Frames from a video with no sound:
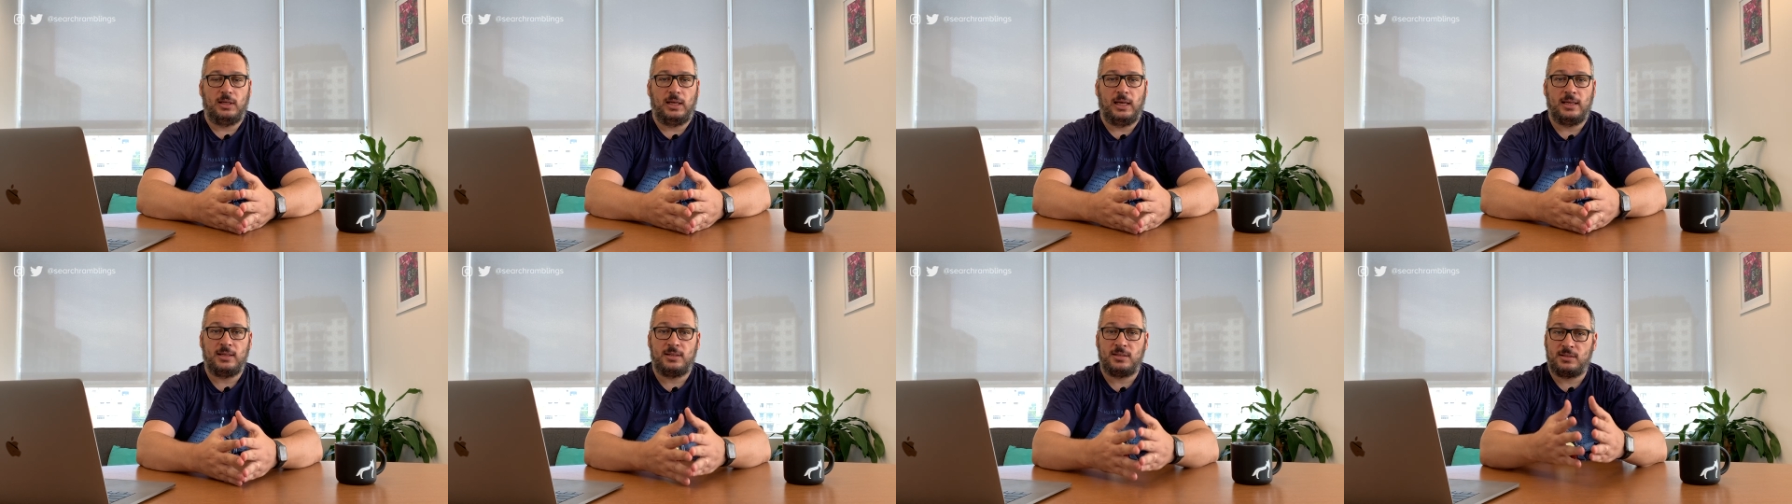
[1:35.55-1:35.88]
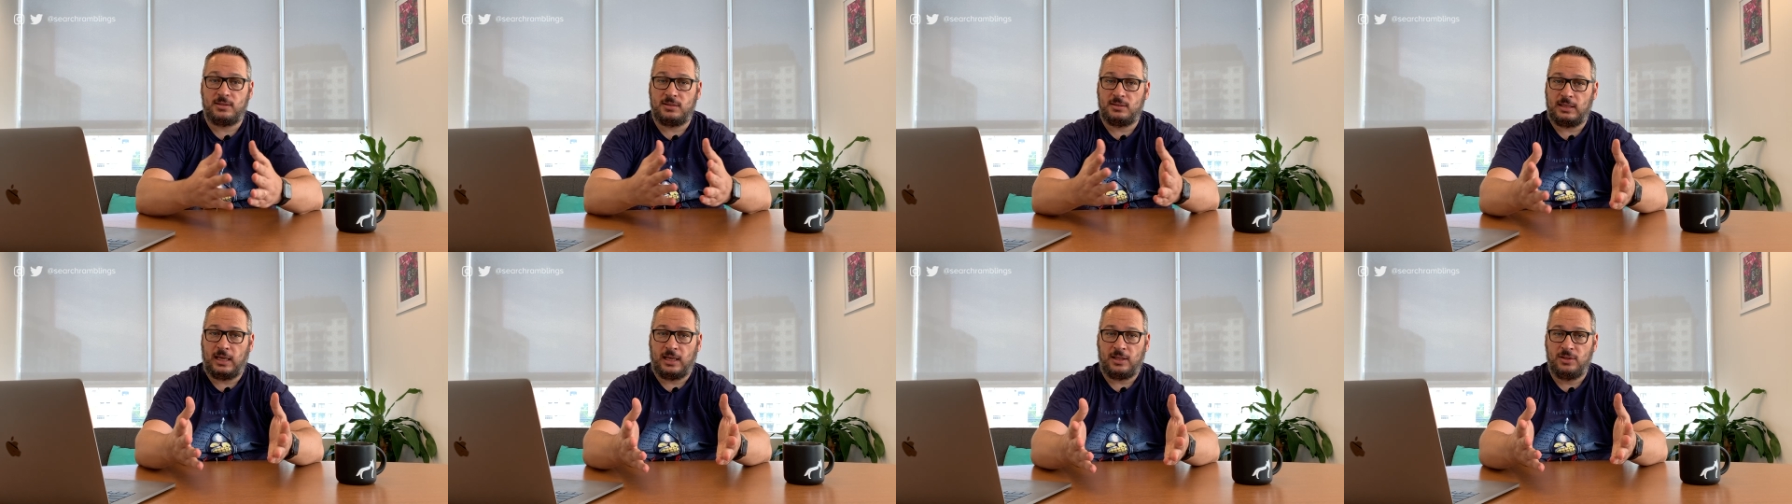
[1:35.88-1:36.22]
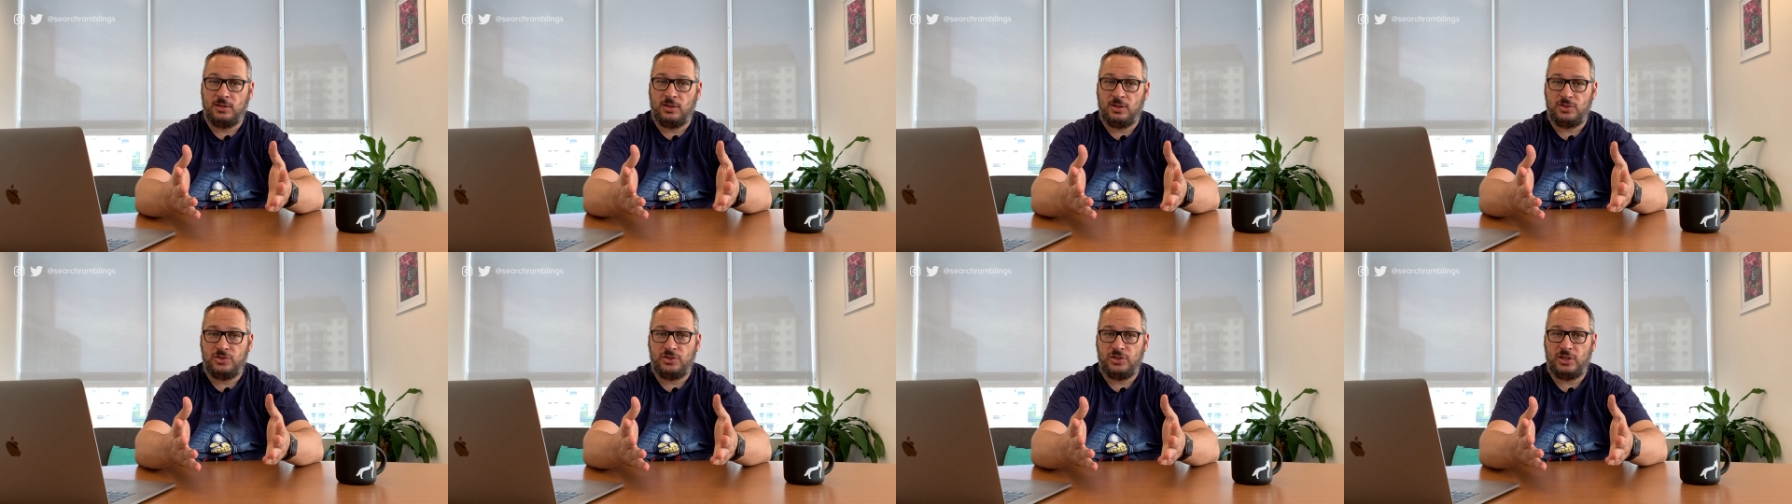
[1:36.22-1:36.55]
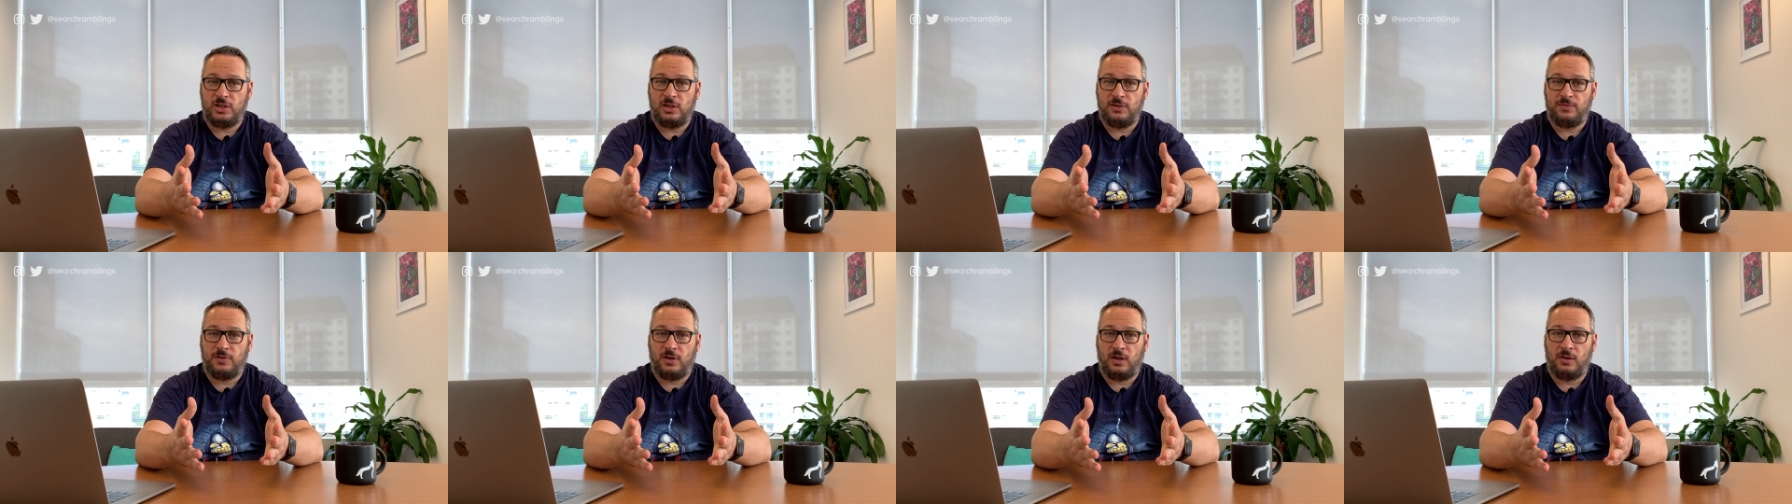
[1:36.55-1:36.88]
As
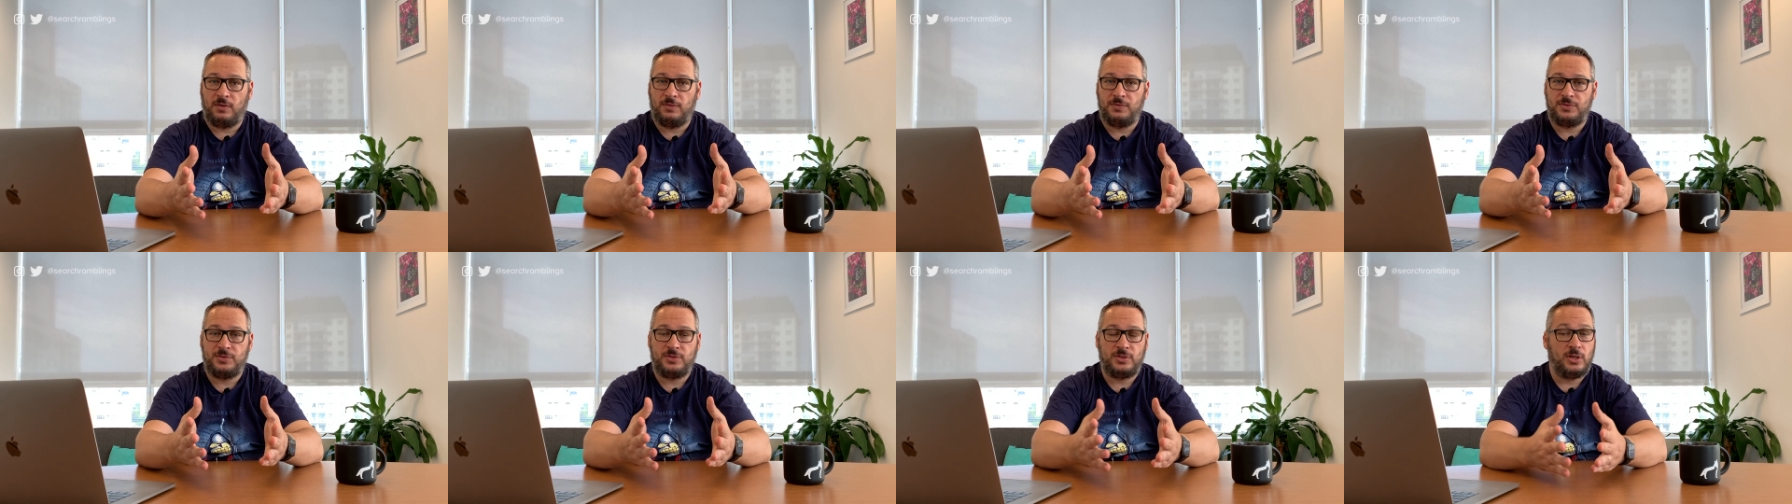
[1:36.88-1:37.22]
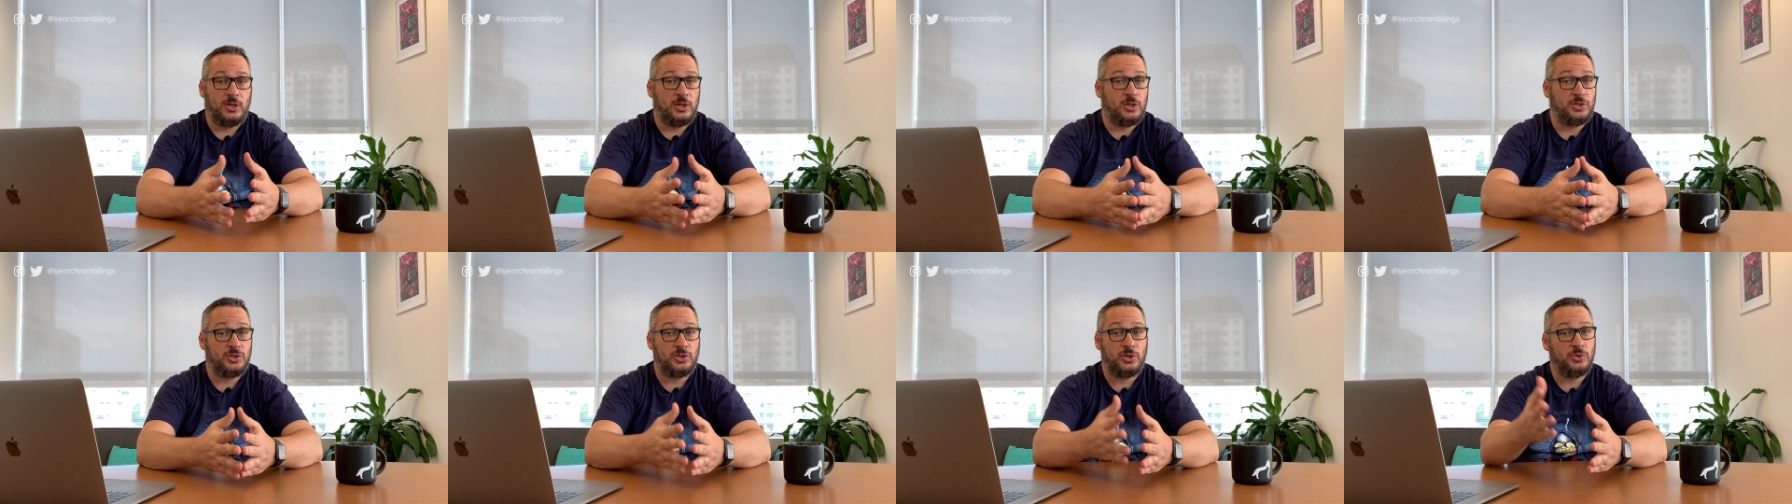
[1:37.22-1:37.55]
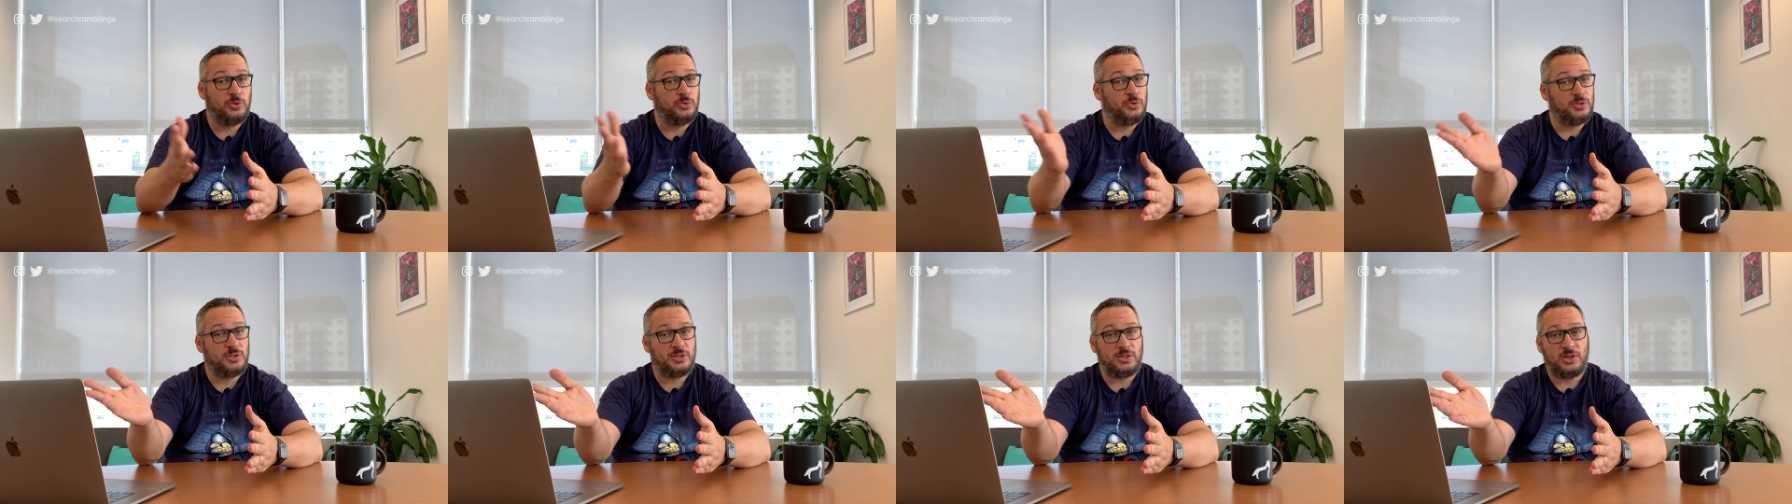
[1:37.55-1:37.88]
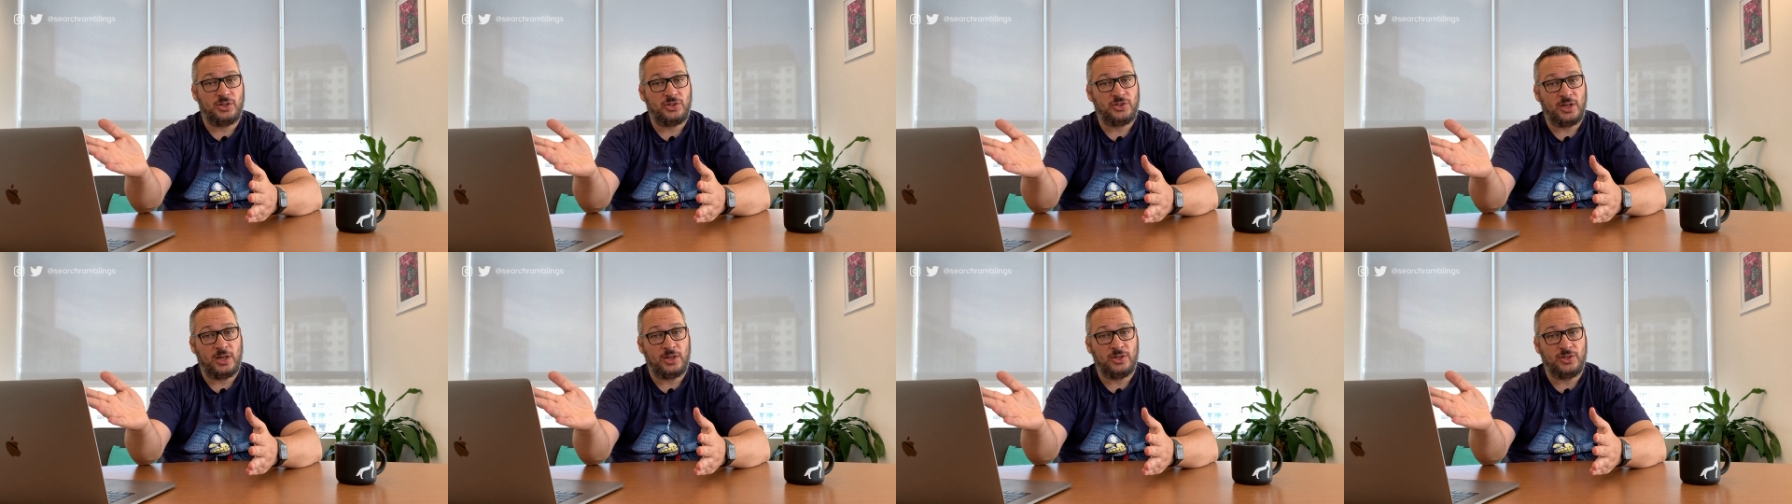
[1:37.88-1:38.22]
technology evolves, so do
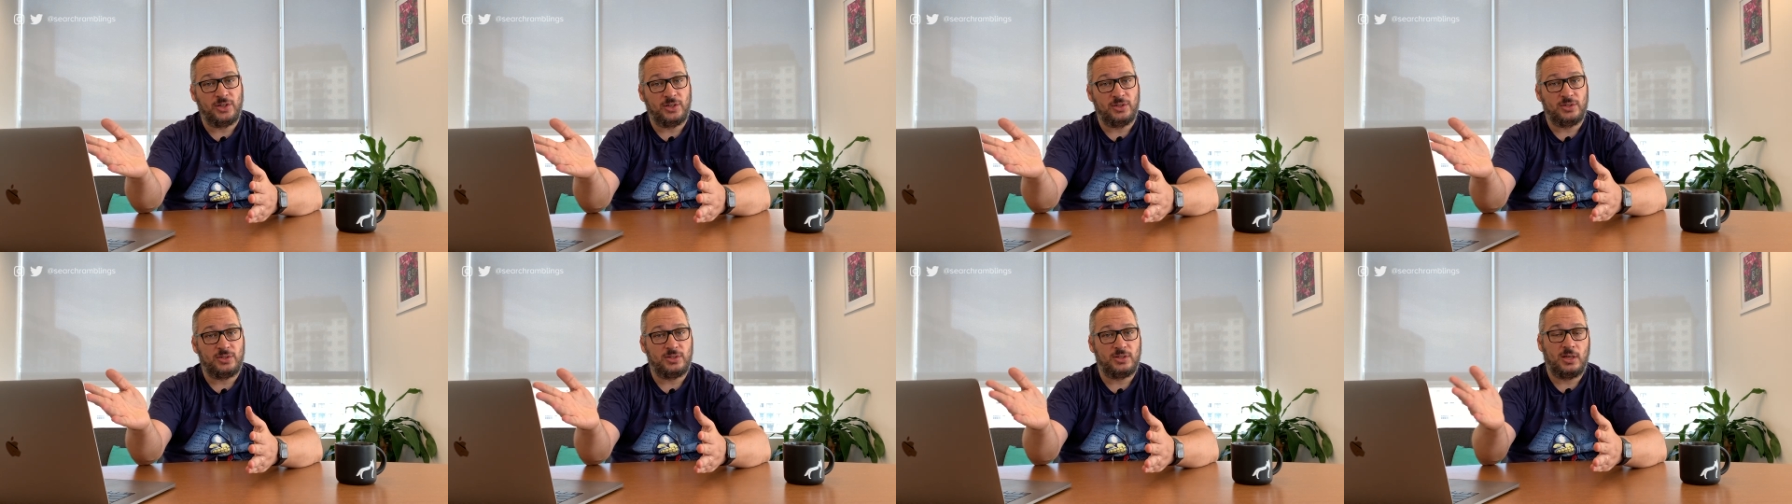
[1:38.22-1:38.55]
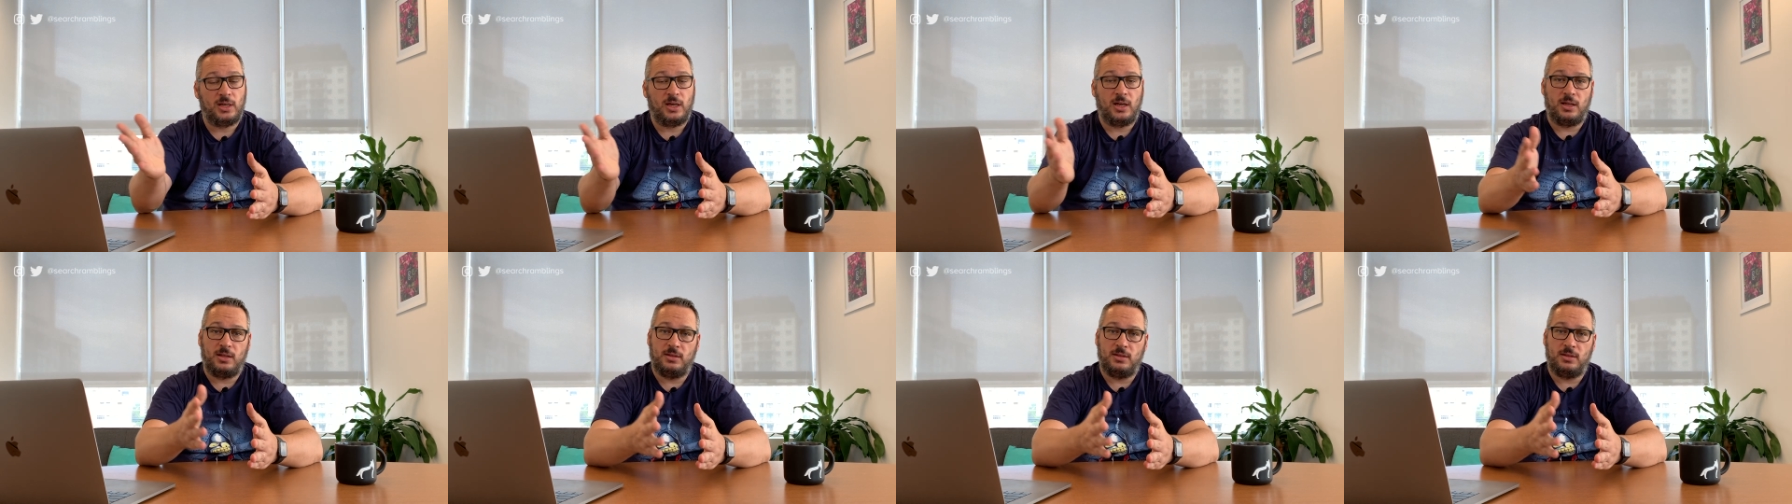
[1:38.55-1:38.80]
search engines.